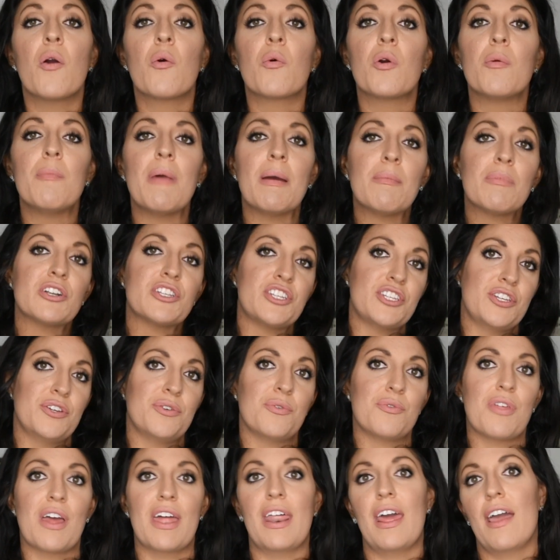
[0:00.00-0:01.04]
Remember
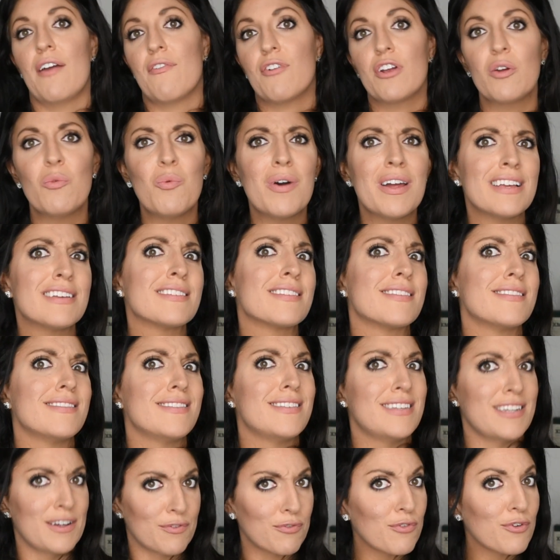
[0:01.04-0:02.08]
too that everyone is
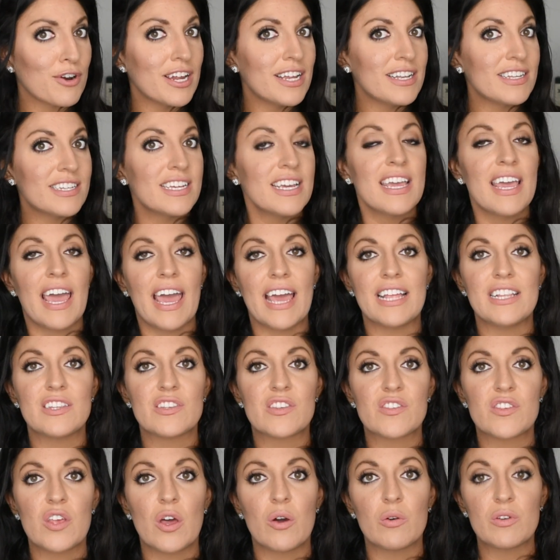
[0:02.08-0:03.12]
different, and
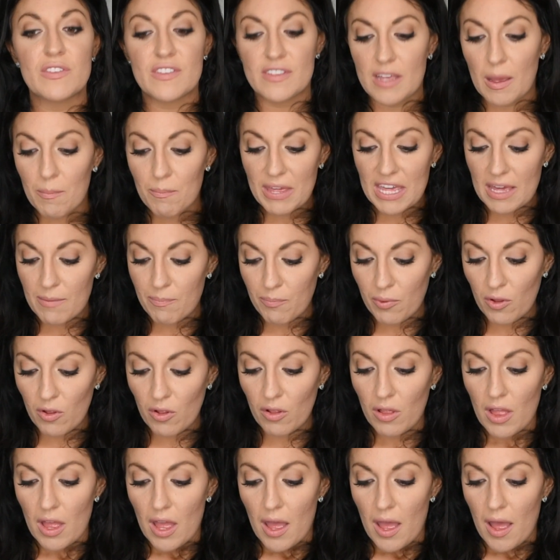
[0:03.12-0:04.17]
so some
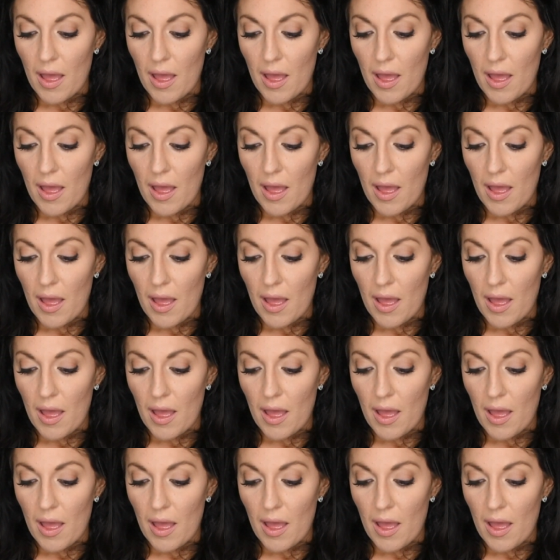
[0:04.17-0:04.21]
people